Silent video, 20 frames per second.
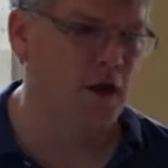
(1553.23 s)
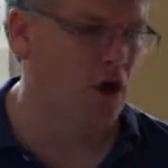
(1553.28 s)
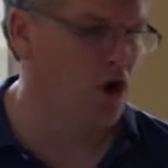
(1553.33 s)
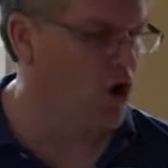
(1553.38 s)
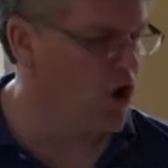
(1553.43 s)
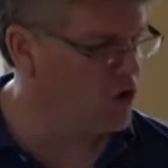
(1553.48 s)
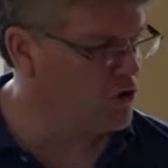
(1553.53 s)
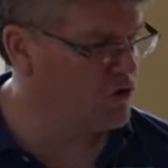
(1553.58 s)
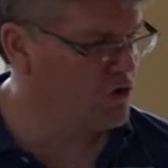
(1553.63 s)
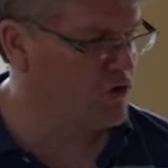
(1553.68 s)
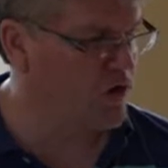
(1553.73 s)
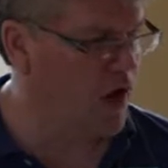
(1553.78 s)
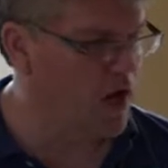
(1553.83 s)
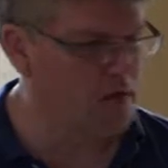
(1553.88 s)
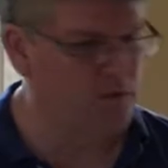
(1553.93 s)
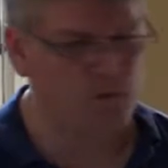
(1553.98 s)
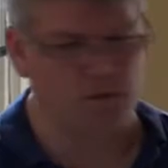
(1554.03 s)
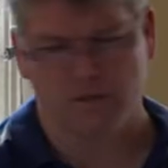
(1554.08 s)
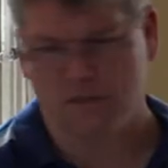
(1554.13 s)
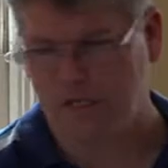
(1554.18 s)
her
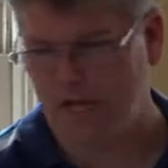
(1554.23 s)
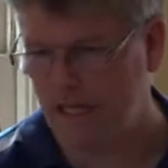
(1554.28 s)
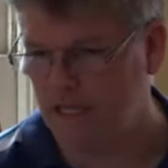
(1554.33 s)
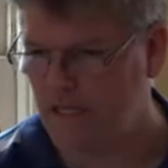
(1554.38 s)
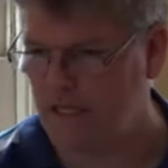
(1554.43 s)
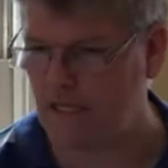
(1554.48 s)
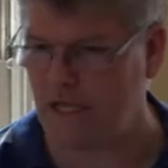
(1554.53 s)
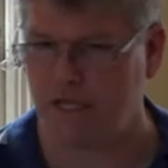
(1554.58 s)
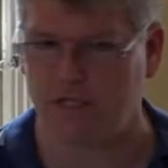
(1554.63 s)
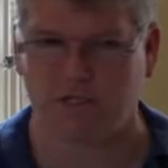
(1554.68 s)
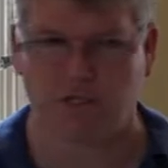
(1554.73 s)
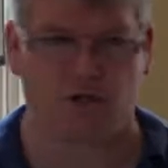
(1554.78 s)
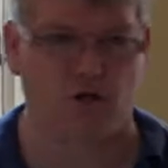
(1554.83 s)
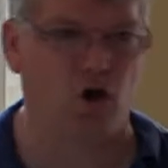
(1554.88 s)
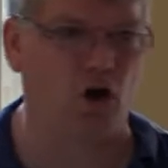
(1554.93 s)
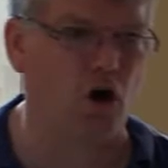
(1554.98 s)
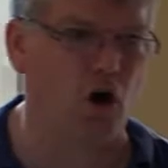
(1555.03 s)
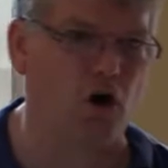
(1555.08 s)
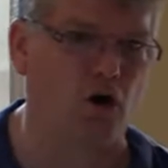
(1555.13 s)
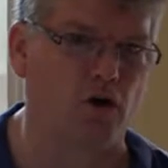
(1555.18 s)
son was like this, and
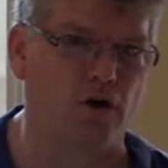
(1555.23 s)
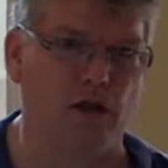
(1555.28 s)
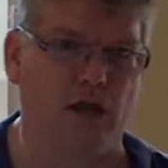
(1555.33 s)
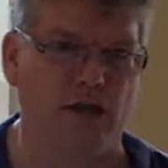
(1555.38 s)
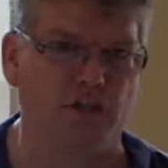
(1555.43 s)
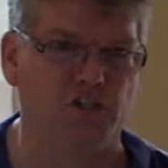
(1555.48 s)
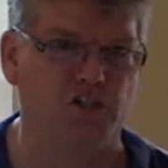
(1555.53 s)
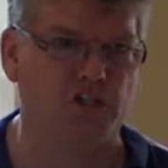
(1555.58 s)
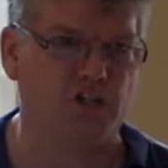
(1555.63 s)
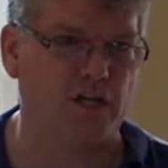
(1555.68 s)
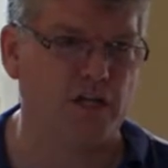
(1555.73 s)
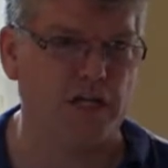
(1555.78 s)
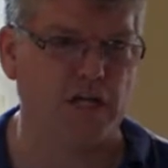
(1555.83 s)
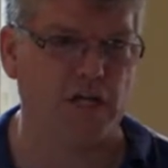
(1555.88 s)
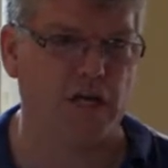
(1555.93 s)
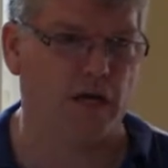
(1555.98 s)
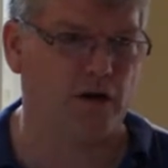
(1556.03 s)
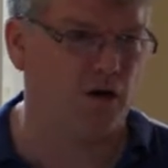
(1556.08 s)
her, and she,